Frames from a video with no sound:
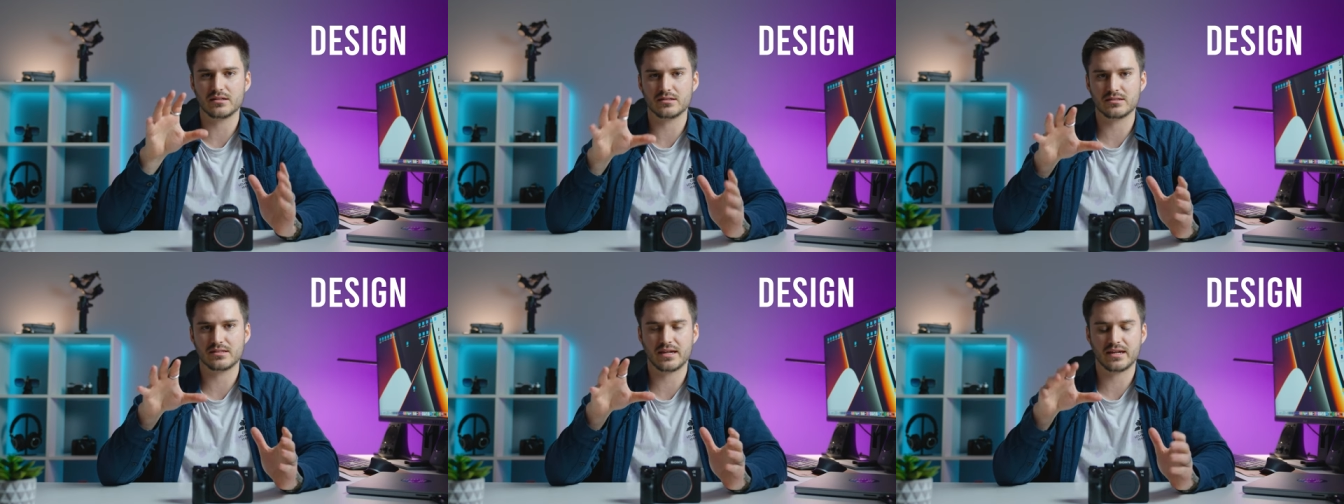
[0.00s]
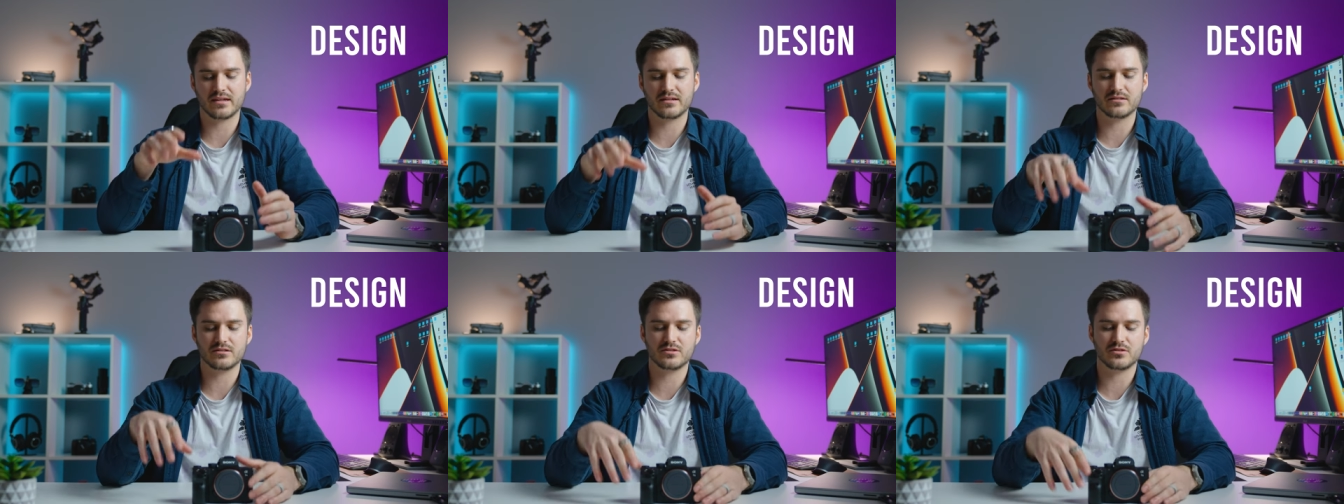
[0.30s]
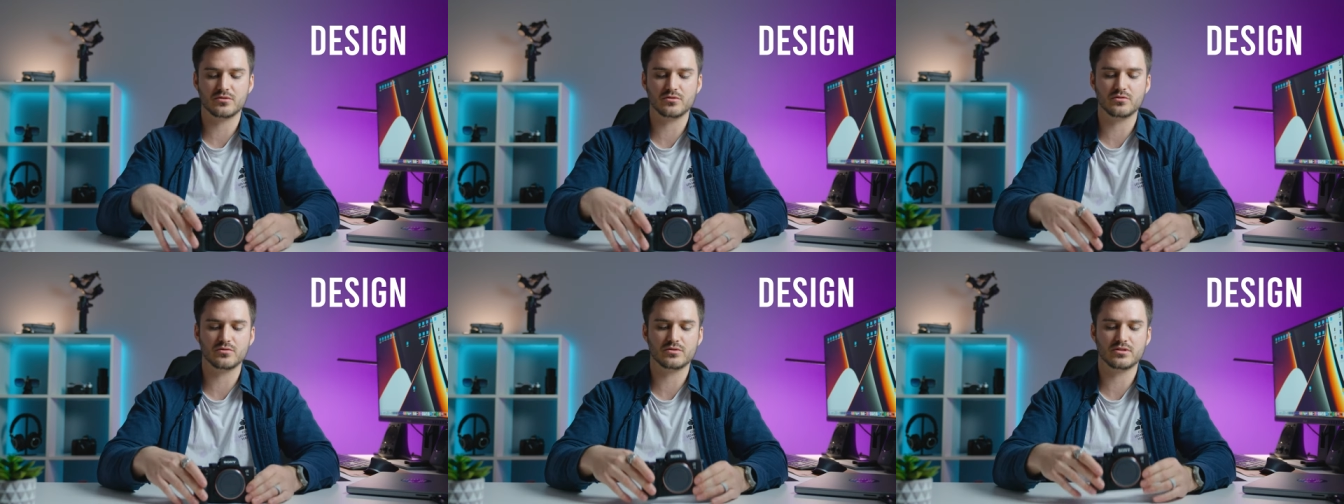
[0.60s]
a second
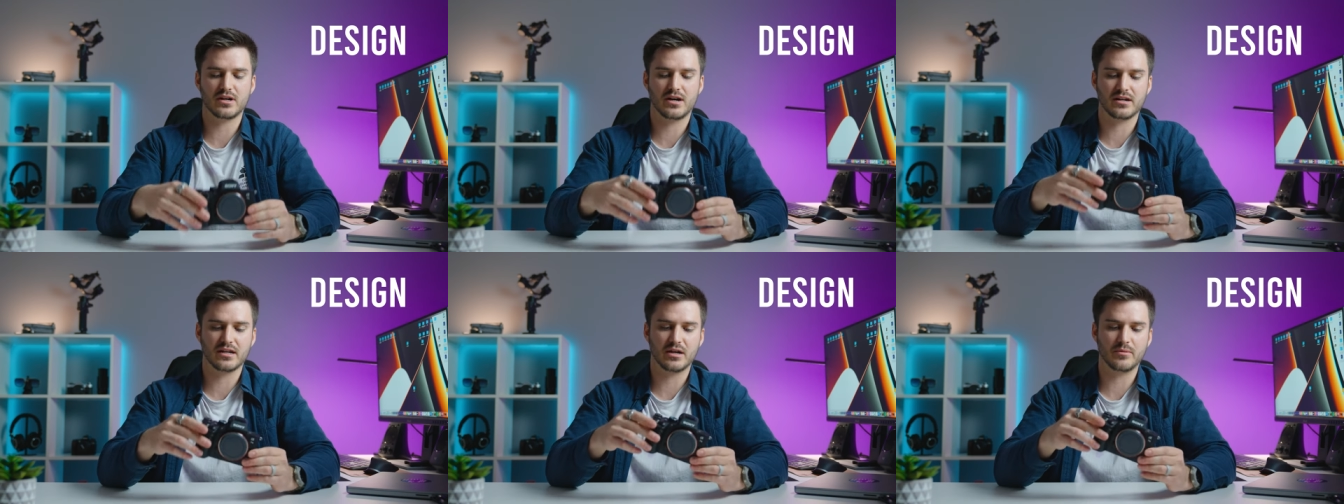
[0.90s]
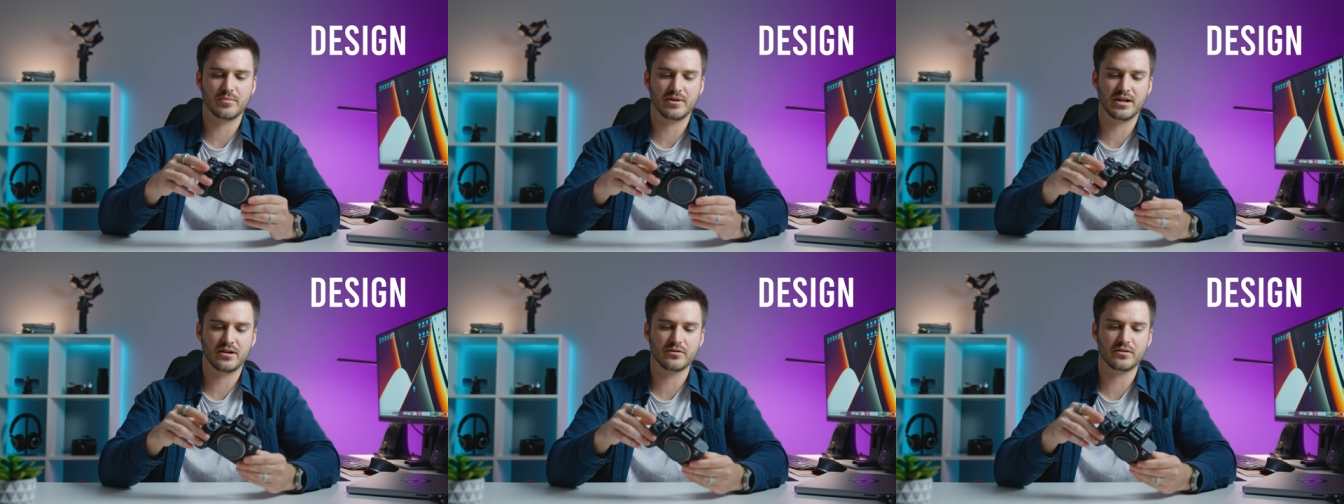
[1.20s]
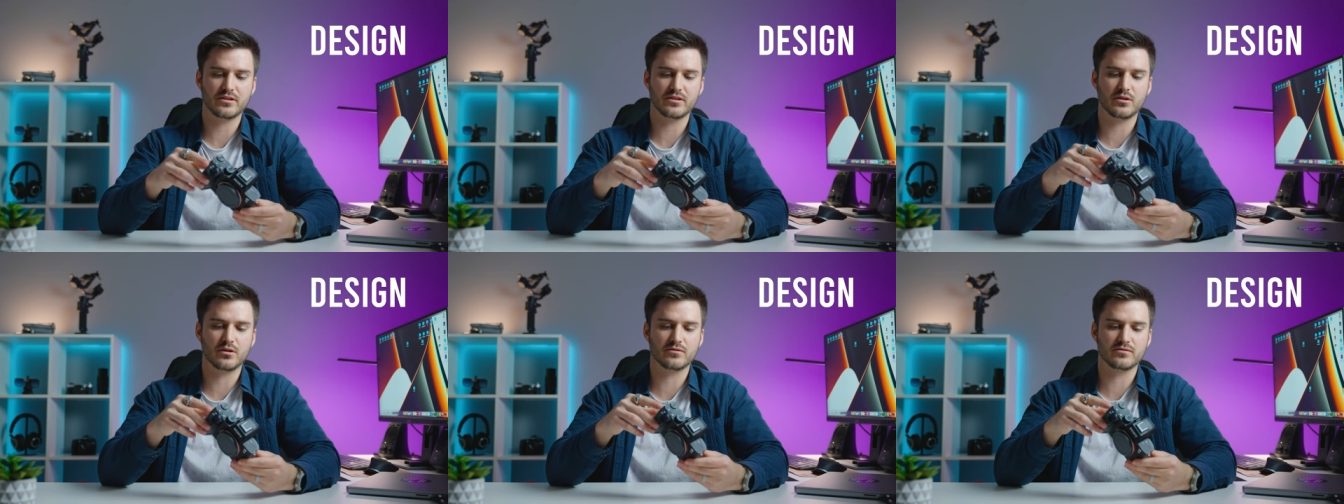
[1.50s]
to talk
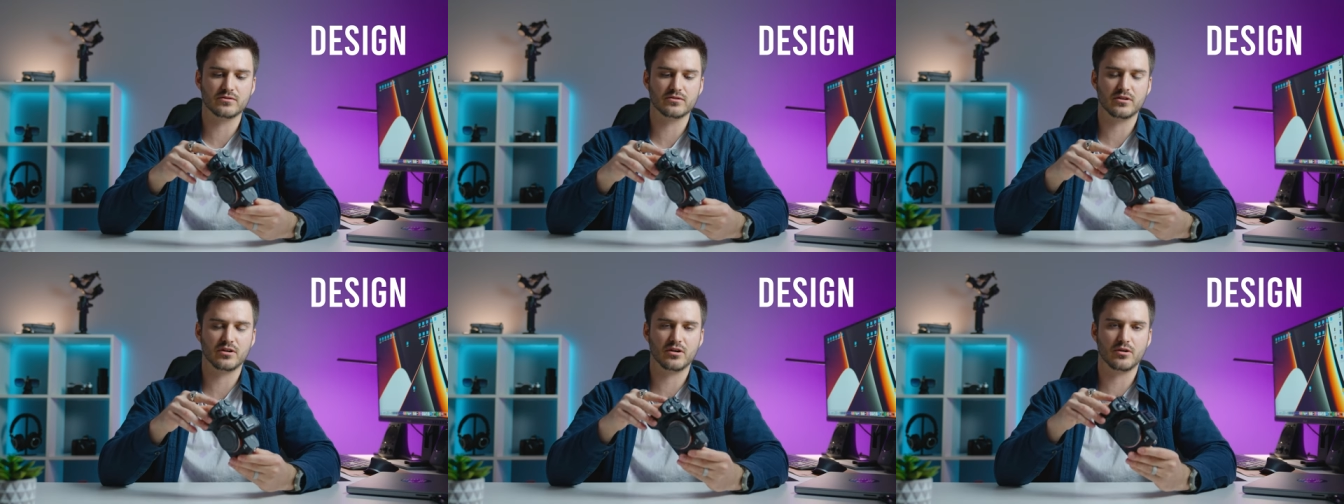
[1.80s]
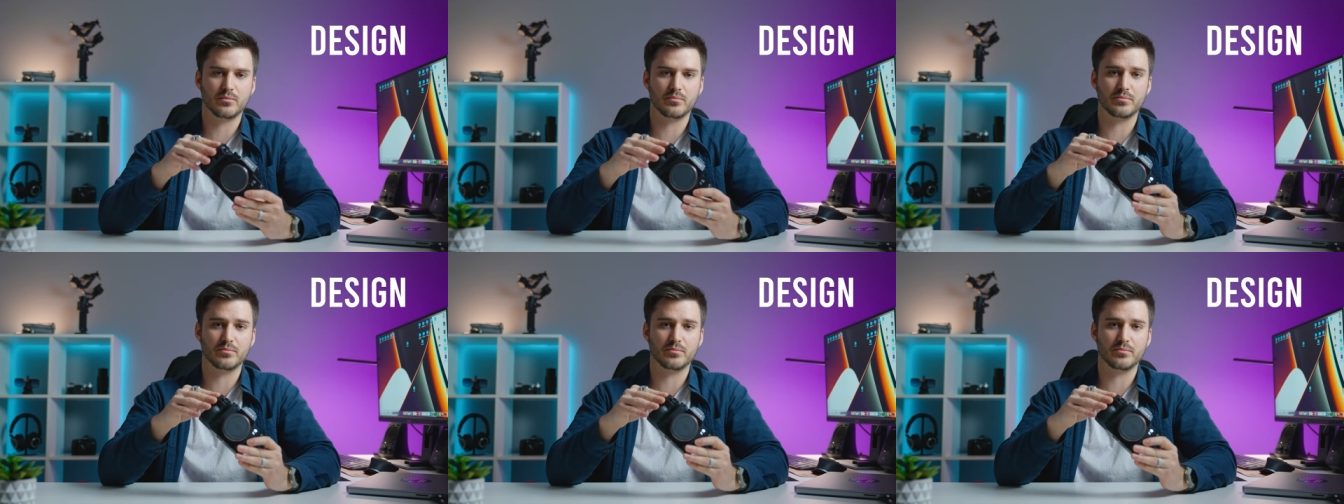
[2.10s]
about the overall